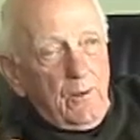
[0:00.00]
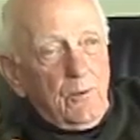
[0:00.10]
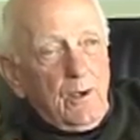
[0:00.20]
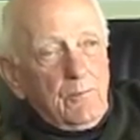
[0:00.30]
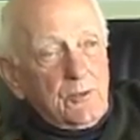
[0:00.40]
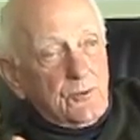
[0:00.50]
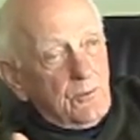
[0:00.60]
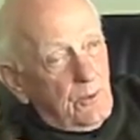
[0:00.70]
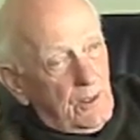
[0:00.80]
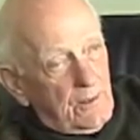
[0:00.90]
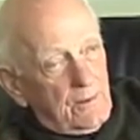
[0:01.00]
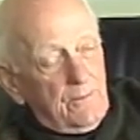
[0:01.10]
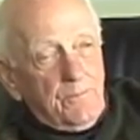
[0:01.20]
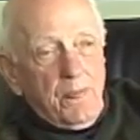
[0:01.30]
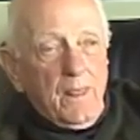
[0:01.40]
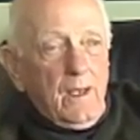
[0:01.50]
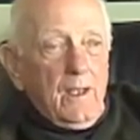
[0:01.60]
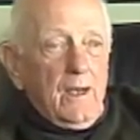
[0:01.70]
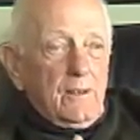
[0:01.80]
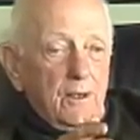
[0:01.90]
where Mr. Widener
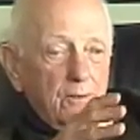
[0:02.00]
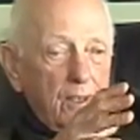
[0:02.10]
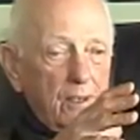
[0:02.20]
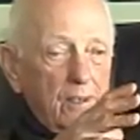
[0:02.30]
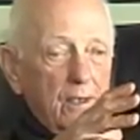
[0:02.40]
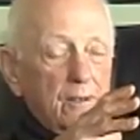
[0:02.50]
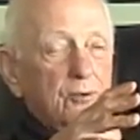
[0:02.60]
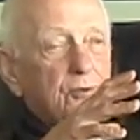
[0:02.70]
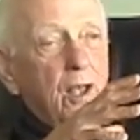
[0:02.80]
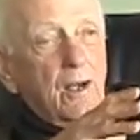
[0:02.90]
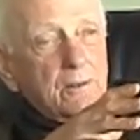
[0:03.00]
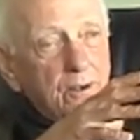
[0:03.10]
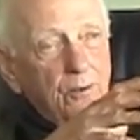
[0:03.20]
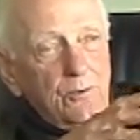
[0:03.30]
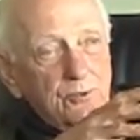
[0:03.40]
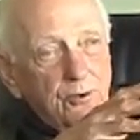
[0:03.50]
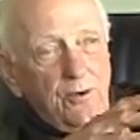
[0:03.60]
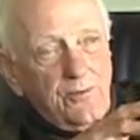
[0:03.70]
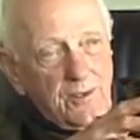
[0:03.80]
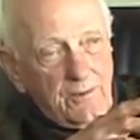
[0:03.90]
had donated a solid gold
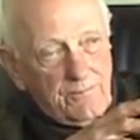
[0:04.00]
trophy.